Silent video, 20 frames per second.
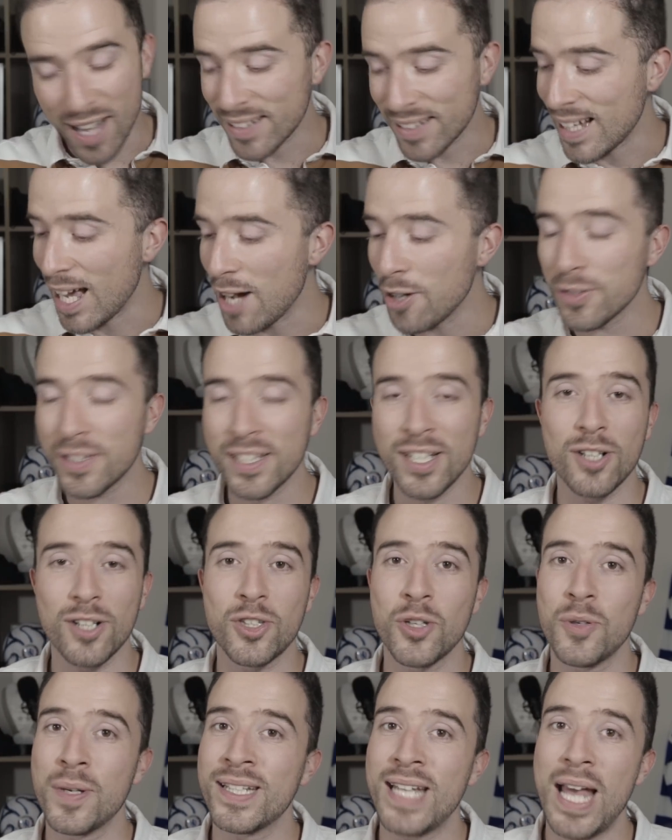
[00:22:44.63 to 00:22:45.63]
Saudi are
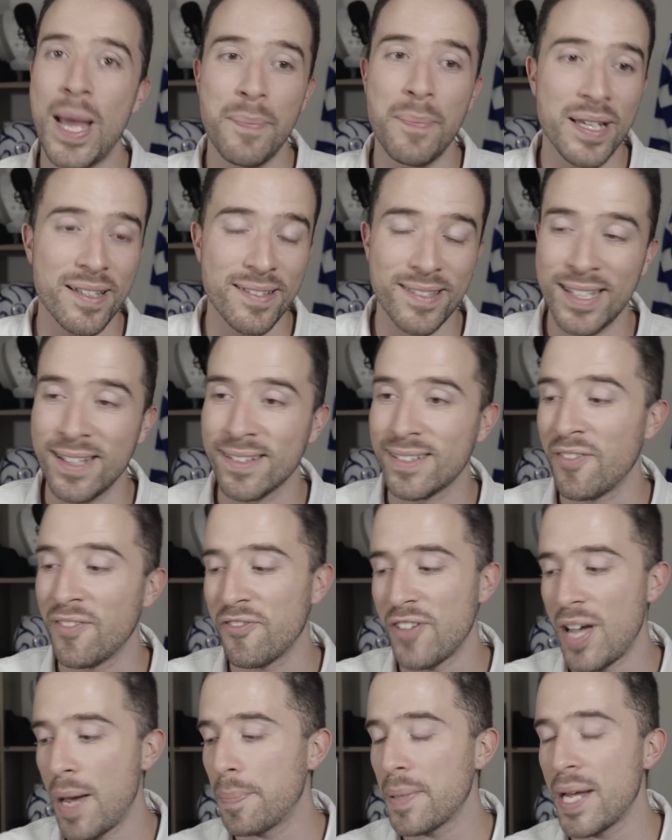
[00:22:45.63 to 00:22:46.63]
doing their business,
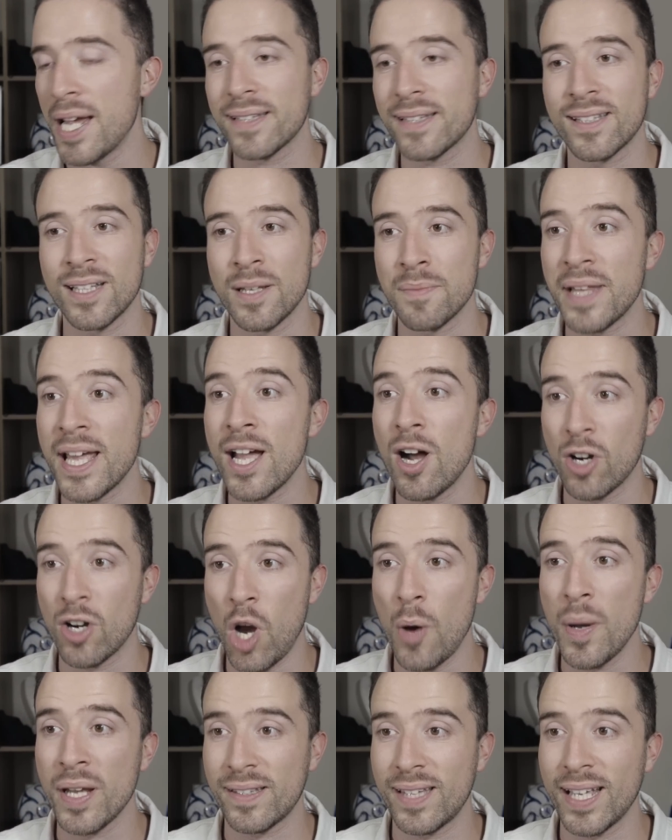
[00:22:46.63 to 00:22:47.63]
and fair play to them. They are
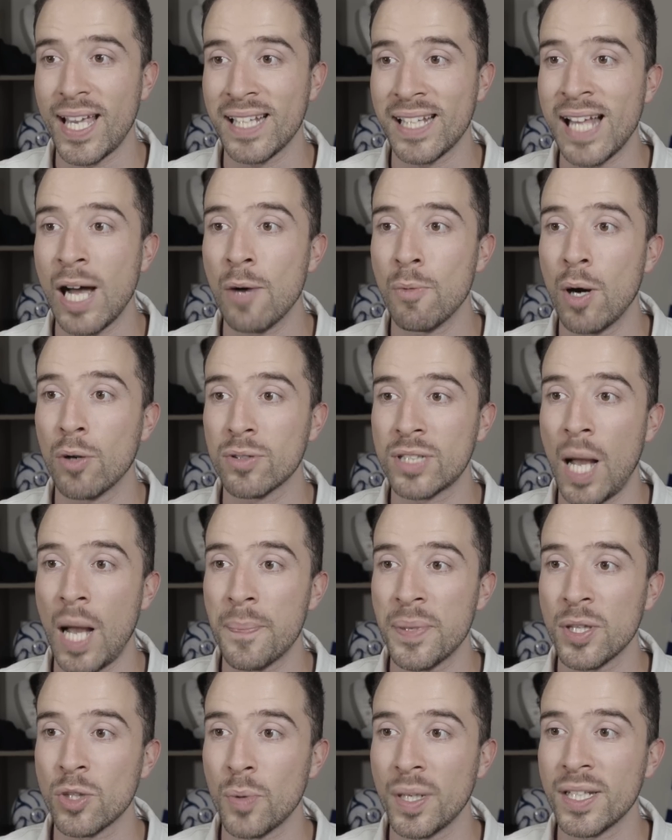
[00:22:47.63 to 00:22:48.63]
going to get that World
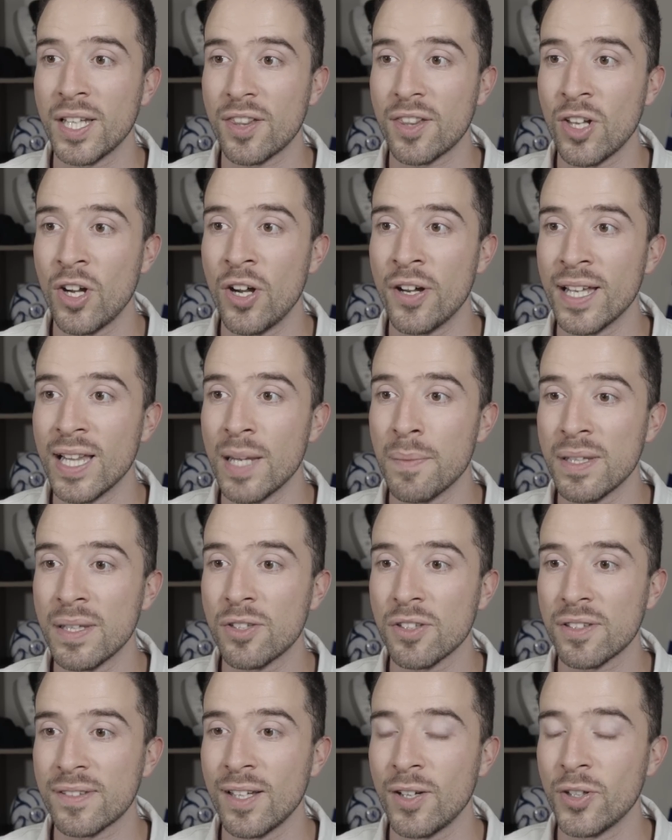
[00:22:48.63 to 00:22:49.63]
Cup in 2030. Let me
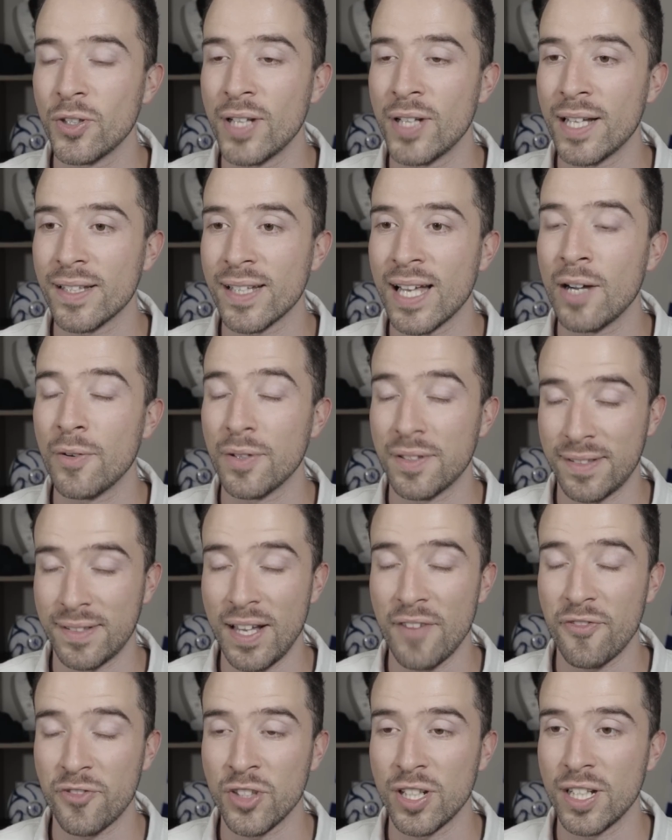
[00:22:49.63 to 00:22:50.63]
just tell you that now. It's
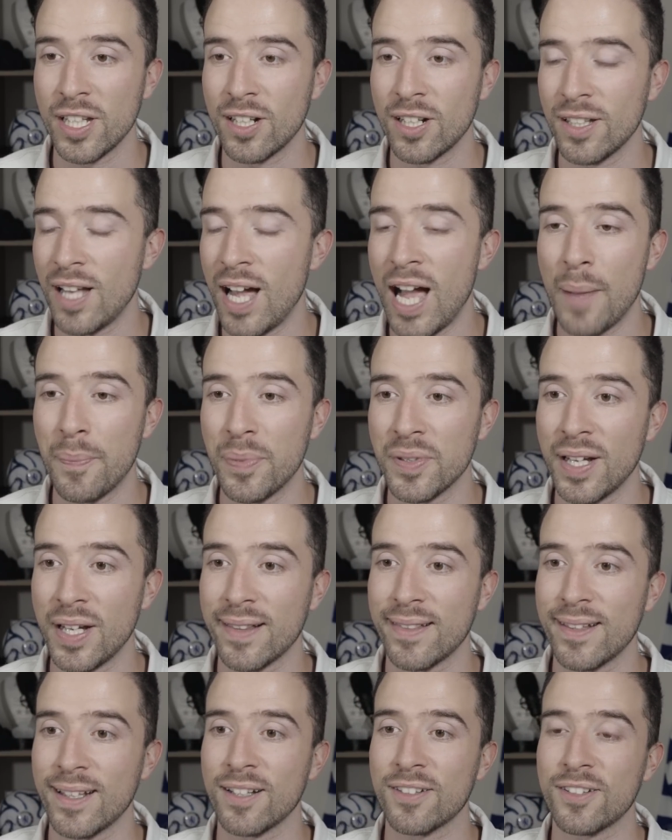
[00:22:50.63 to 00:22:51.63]
definitely going to happen,
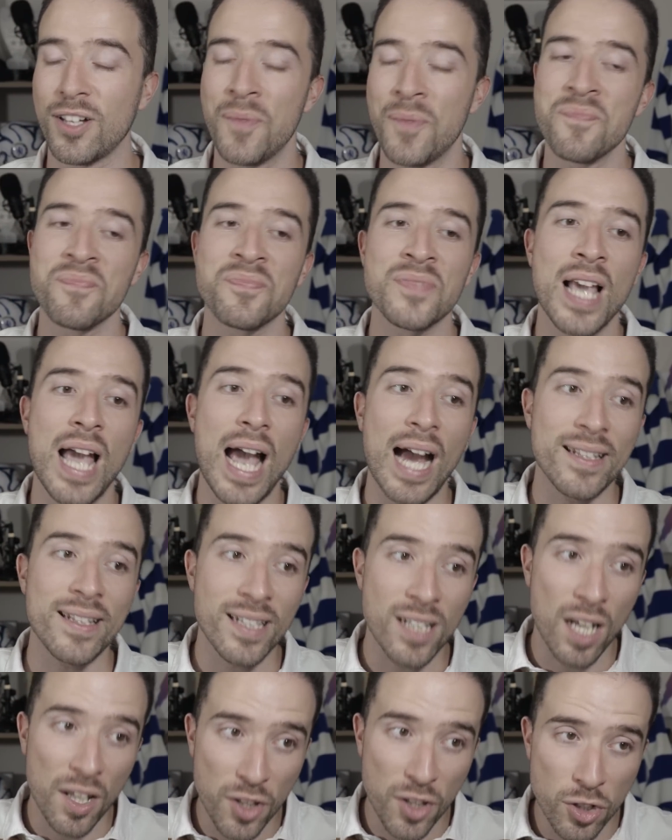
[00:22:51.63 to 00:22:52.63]
I think. So, and
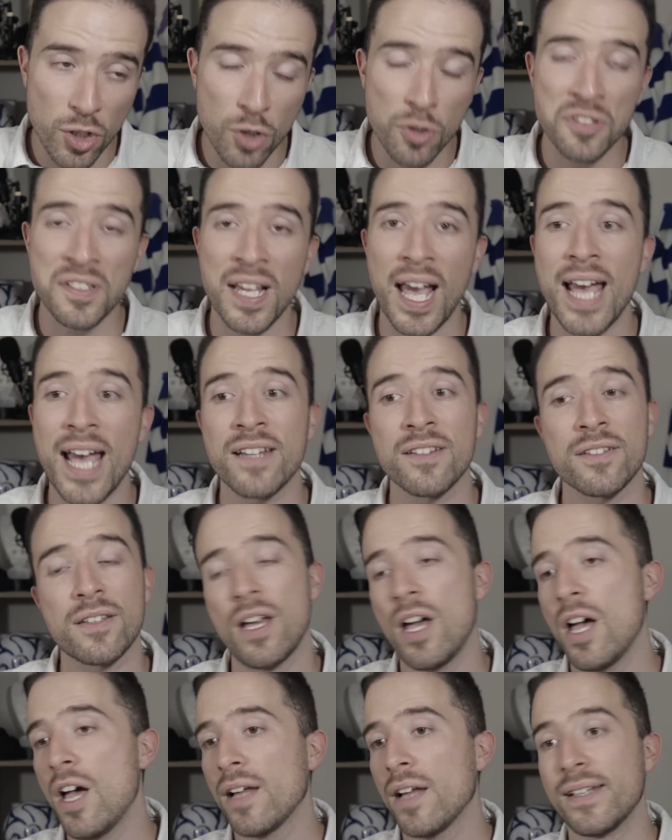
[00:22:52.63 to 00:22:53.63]
in other news to end,
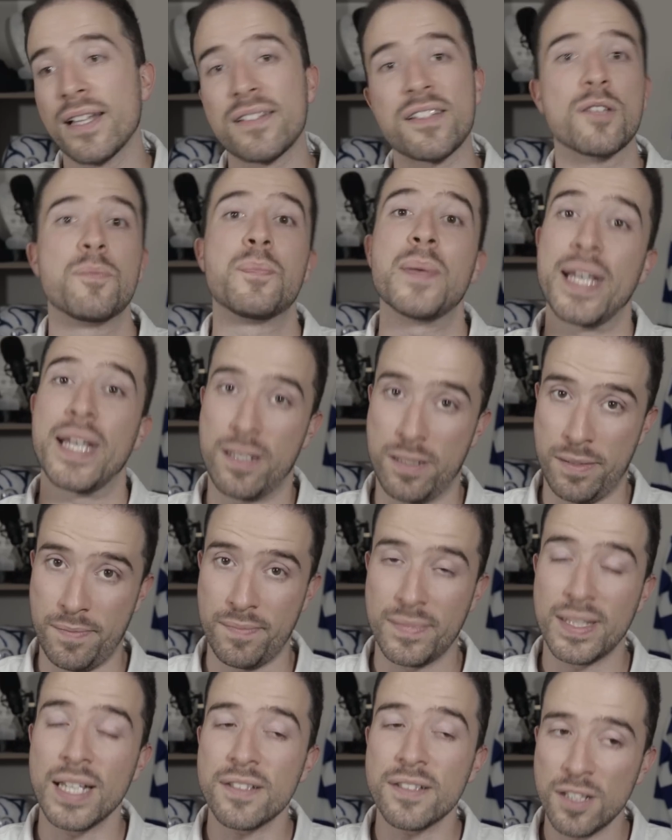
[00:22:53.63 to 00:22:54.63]
this is big.
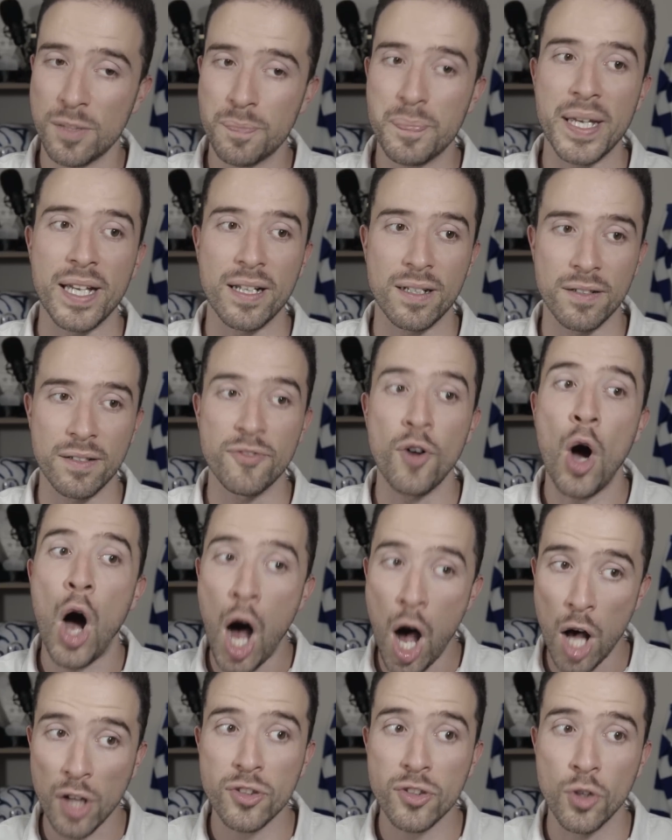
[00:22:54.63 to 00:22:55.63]
This is big. For
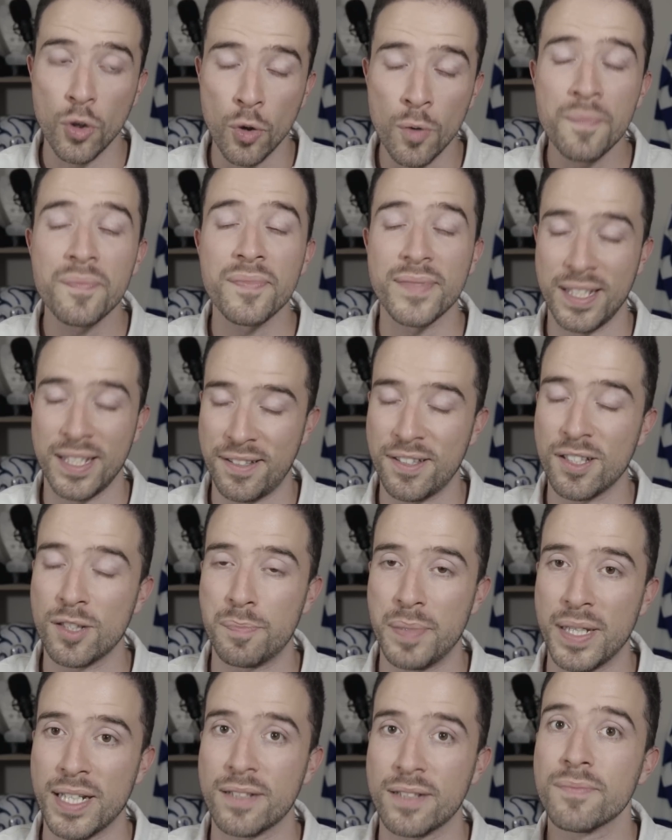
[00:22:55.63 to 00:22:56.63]
Arsenal, this is
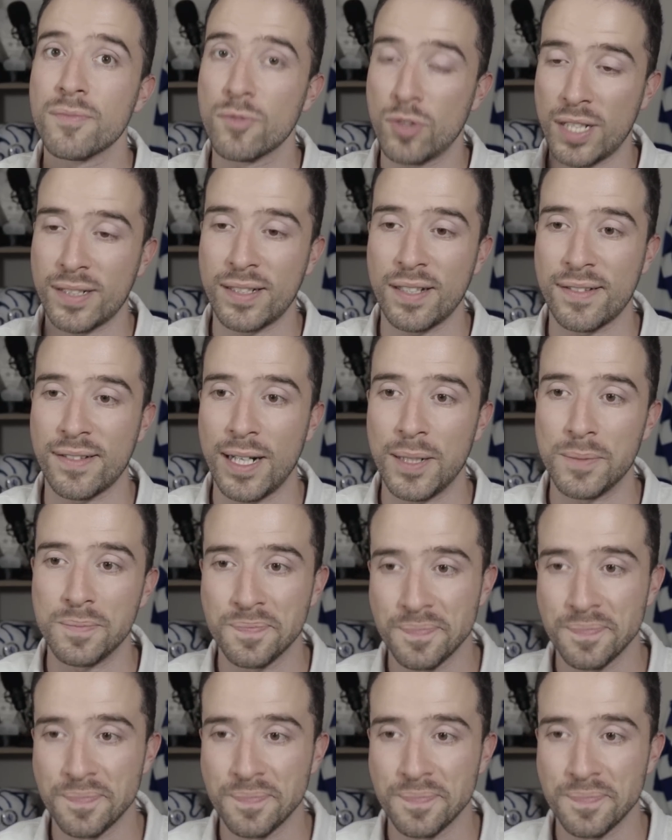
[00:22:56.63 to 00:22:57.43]
big. Check this out.